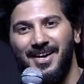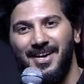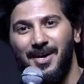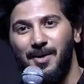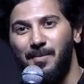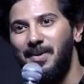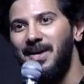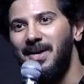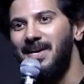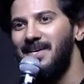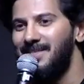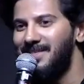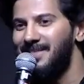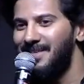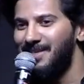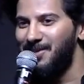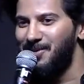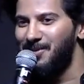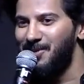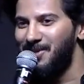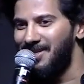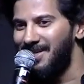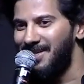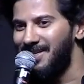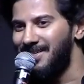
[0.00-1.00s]
amazed that
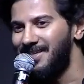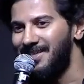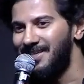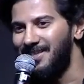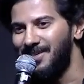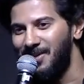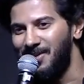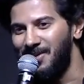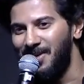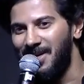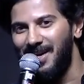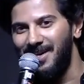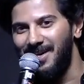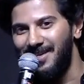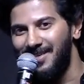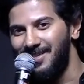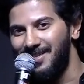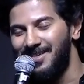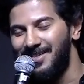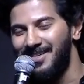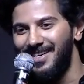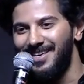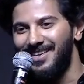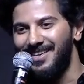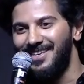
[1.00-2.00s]
you're a
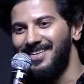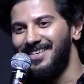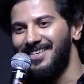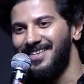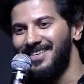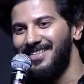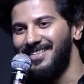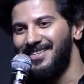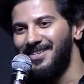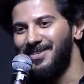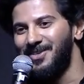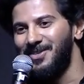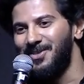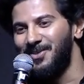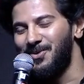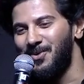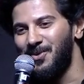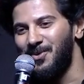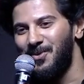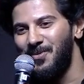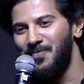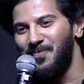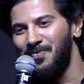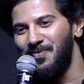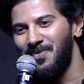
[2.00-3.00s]
writer-director and that you're
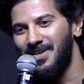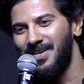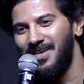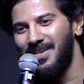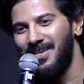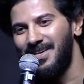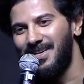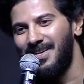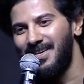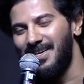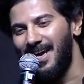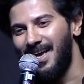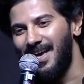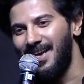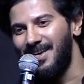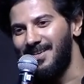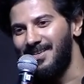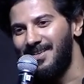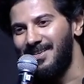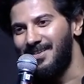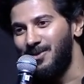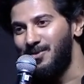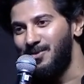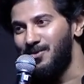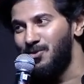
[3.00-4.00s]
so
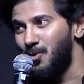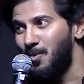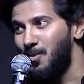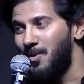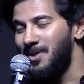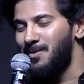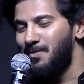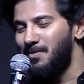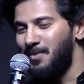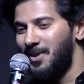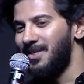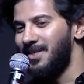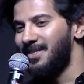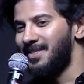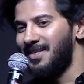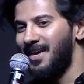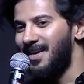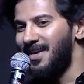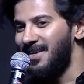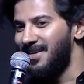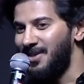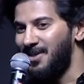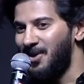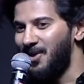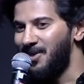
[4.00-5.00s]
talented and you have so much
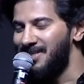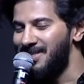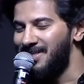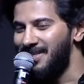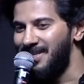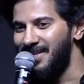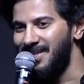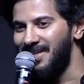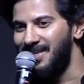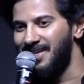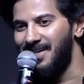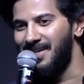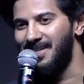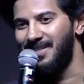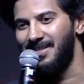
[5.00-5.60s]
personality on screen.